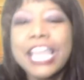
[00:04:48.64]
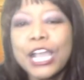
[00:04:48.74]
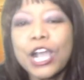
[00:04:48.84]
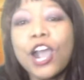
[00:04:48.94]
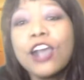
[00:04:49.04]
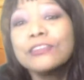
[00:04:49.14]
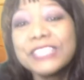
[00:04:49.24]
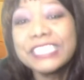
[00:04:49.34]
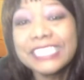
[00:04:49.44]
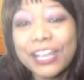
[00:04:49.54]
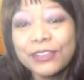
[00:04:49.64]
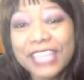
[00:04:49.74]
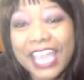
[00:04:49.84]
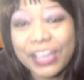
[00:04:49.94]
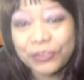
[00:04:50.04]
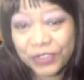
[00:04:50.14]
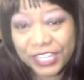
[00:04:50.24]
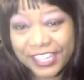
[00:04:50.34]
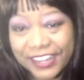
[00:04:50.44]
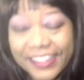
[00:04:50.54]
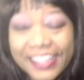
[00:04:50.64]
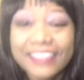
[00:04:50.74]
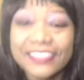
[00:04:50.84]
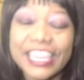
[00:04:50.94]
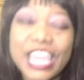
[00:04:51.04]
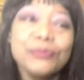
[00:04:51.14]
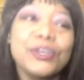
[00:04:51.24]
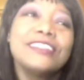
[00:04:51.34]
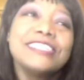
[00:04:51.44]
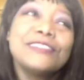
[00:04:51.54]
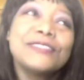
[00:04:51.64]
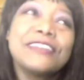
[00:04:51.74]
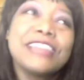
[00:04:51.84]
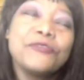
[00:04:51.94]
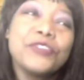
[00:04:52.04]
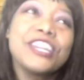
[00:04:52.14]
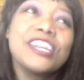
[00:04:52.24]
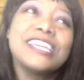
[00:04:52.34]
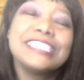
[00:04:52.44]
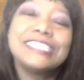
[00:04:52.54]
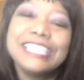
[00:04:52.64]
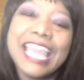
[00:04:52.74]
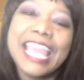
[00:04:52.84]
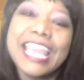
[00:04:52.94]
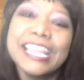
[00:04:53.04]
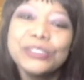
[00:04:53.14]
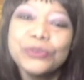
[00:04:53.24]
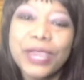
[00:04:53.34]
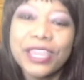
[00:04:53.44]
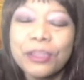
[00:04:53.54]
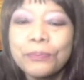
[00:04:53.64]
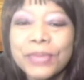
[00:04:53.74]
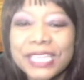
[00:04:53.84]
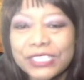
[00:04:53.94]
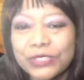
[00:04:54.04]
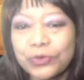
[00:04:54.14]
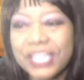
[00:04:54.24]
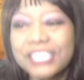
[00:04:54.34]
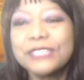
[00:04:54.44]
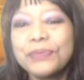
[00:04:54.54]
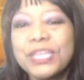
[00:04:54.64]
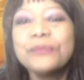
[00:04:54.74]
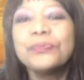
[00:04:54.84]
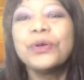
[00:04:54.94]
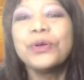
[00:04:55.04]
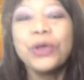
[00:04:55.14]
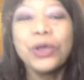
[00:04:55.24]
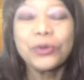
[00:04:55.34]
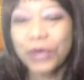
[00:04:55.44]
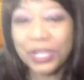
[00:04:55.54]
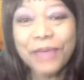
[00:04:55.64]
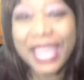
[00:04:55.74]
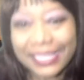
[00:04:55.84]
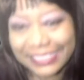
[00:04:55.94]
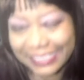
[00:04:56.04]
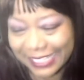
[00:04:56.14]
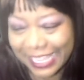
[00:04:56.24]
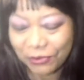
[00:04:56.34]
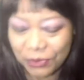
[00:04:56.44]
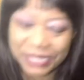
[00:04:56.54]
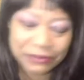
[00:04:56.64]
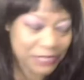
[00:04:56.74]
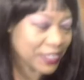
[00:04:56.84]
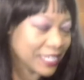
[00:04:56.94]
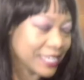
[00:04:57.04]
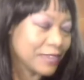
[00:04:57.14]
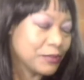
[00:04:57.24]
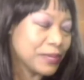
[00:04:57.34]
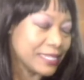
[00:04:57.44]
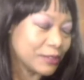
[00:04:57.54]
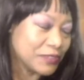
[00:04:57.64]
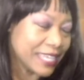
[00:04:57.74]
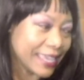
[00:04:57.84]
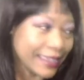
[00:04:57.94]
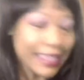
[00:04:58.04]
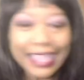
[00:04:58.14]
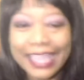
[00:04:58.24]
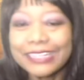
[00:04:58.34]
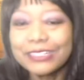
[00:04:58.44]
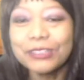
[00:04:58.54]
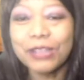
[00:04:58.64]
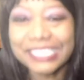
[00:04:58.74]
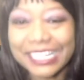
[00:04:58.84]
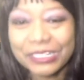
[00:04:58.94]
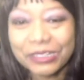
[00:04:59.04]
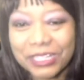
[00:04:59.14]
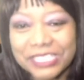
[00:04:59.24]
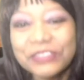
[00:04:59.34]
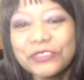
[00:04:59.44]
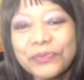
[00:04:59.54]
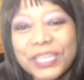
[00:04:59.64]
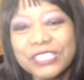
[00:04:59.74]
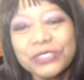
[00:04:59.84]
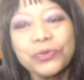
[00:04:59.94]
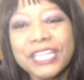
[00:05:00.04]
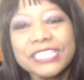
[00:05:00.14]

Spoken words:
of South Africa. The Cape Colony of South Africa is the land where mixed race people were made. Everybody was fucking everybody over there. And lots of mixed race